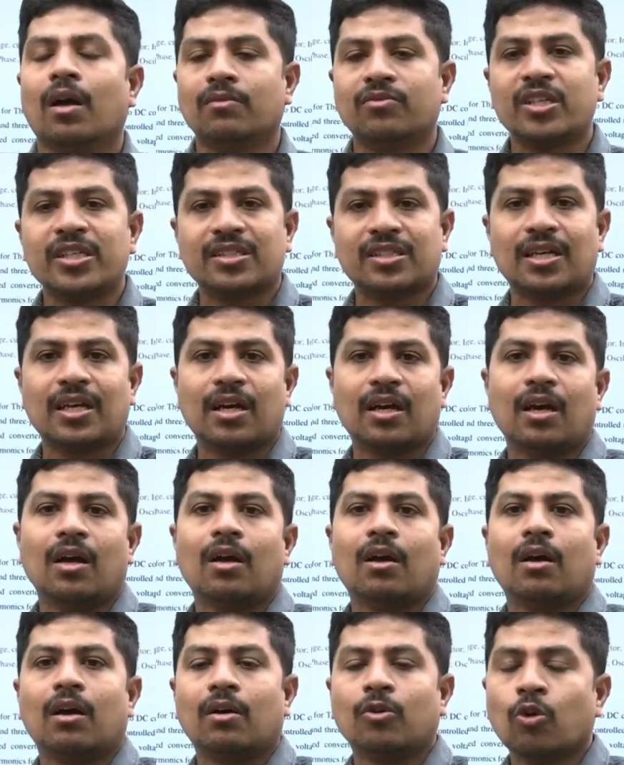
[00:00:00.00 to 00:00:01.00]
this uh,
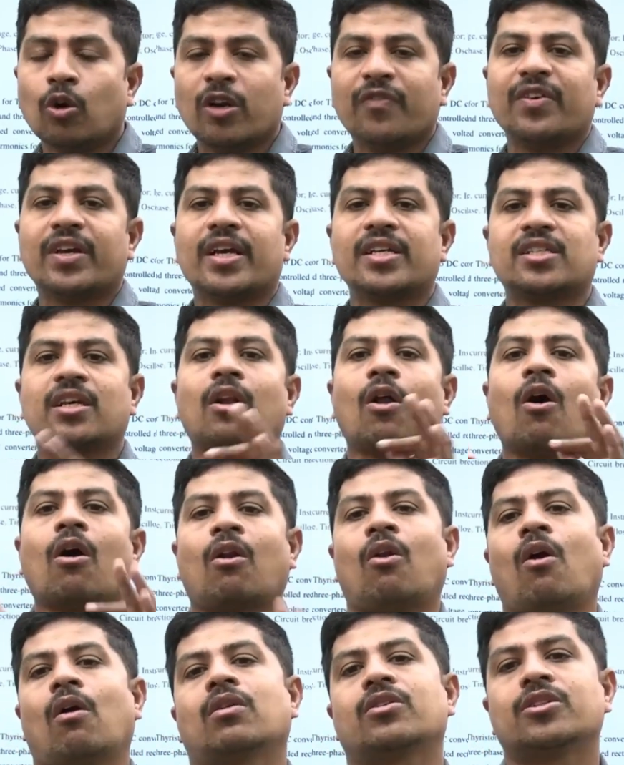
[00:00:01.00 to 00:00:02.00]
uh, notification
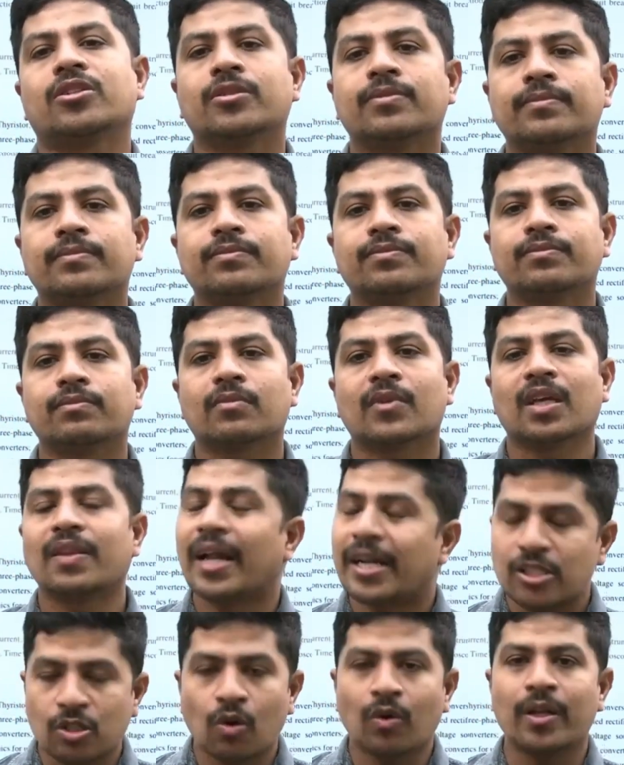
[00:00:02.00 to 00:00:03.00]
or not.
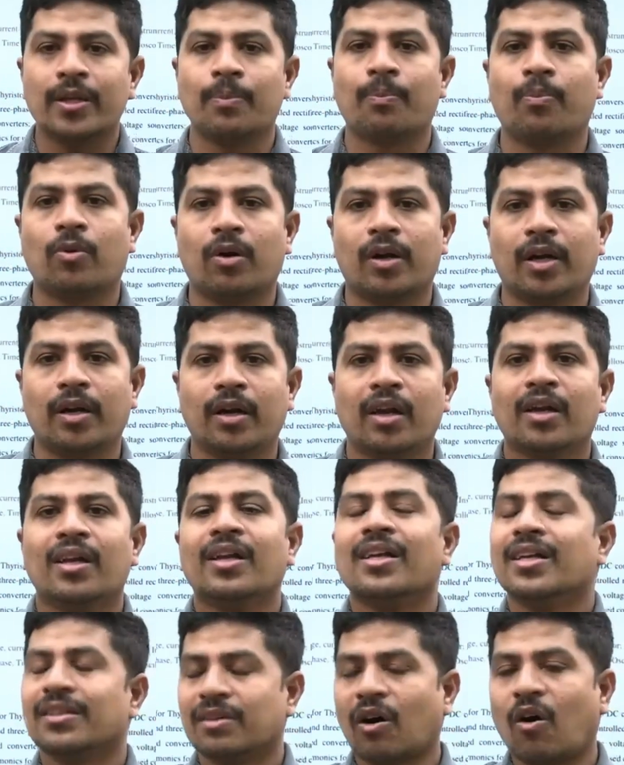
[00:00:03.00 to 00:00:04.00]
That is only important.
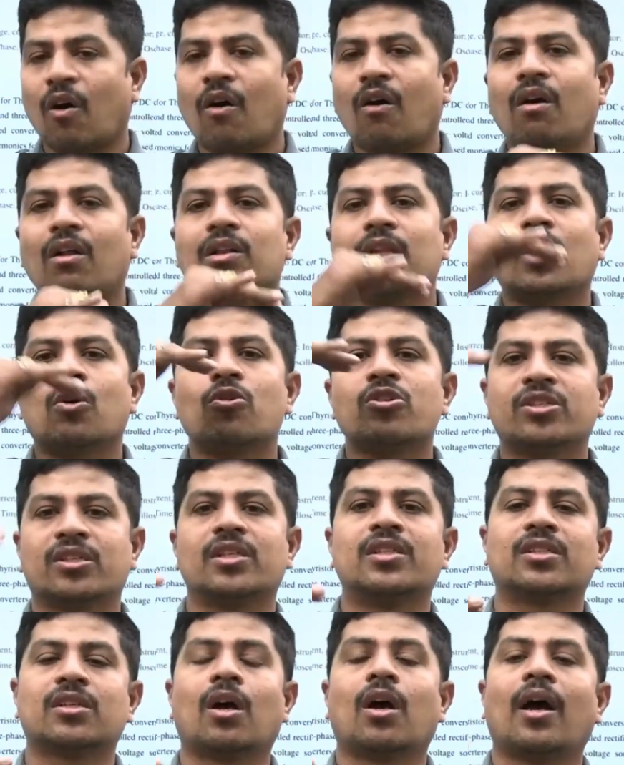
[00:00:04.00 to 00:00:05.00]
All the
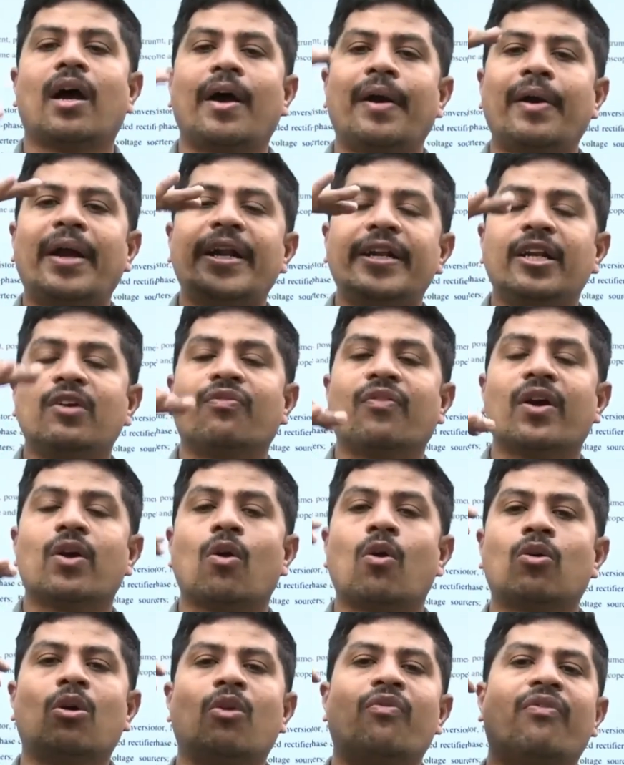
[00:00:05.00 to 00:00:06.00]
questions are
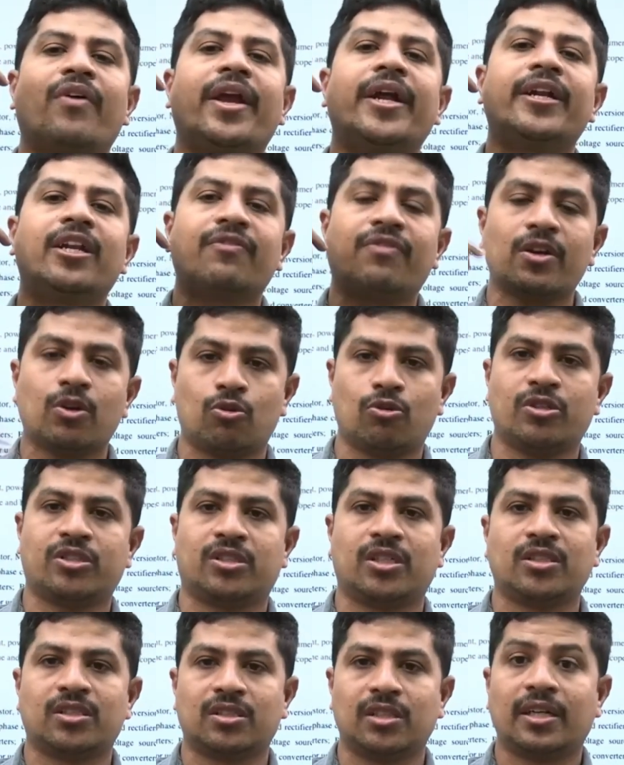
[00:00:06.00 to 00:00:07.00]
85 out of 85
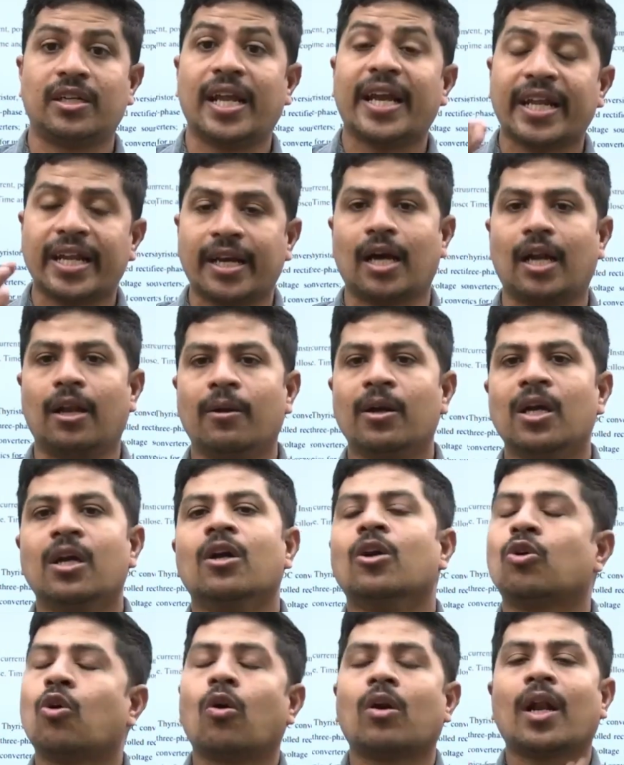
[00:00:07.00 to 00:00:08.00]
questions are technical.
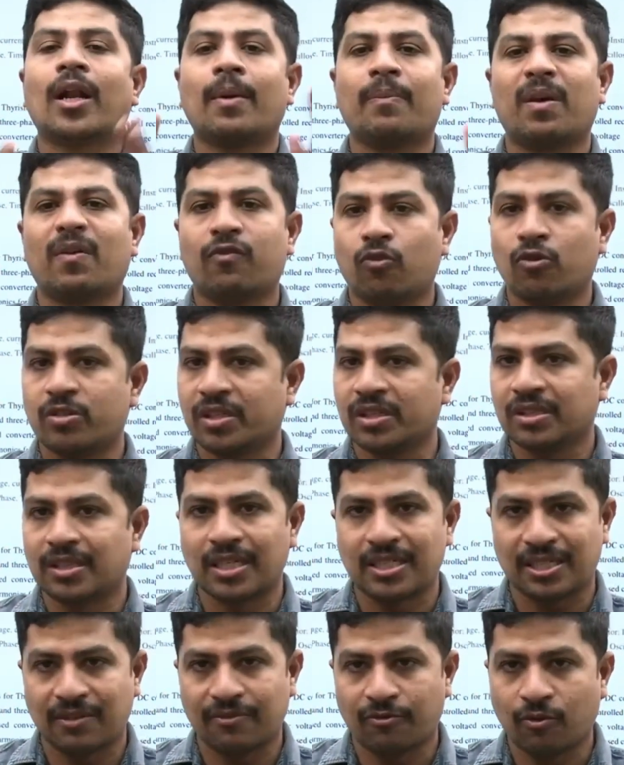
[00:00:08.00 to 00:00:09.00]
Total number of questions
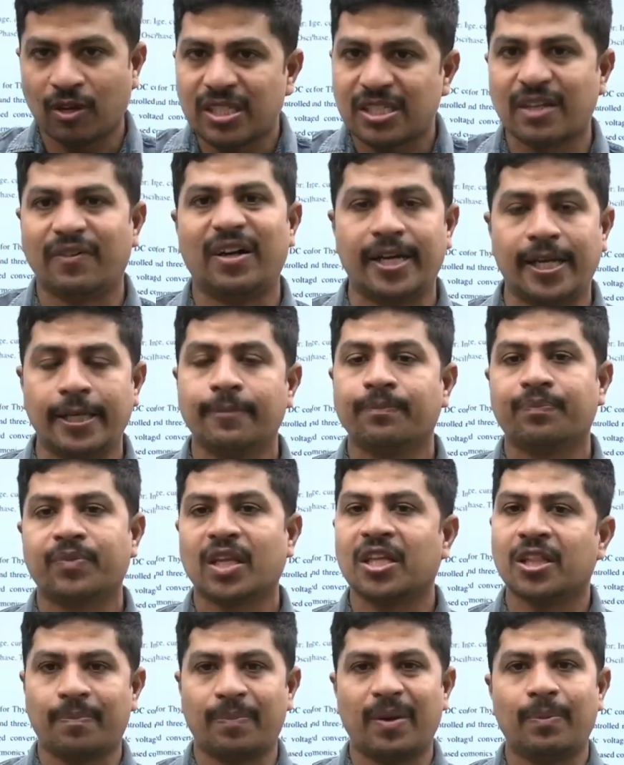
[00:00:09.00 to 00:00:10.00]
are 170
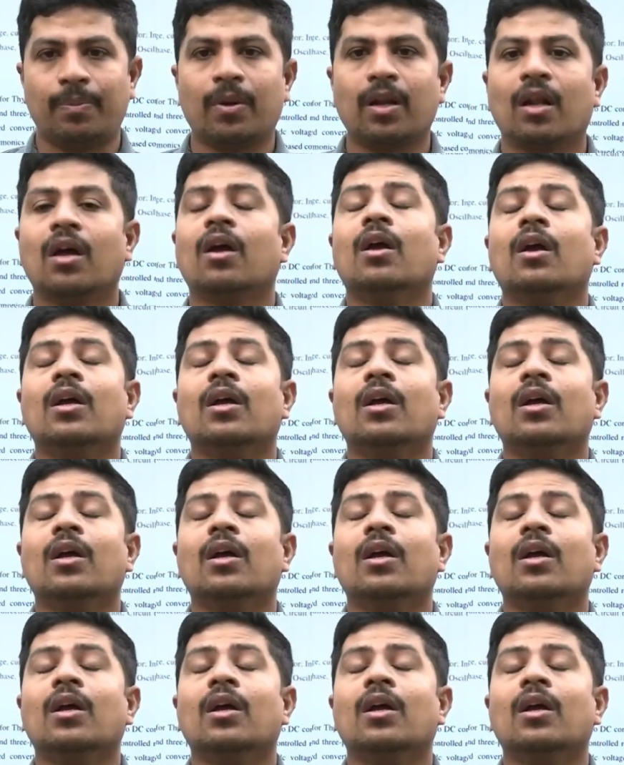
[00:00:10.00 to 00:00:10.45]
in the paper.